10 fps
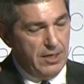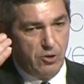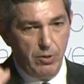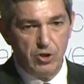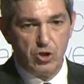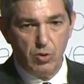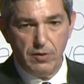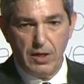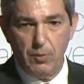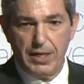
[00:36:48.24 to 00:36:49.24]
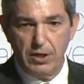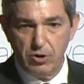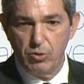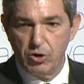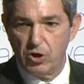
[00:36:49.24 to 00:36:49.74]
to ensure that we can
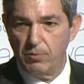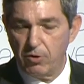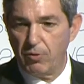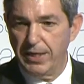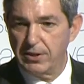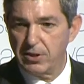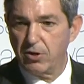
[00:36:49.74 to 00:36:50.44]
do human rights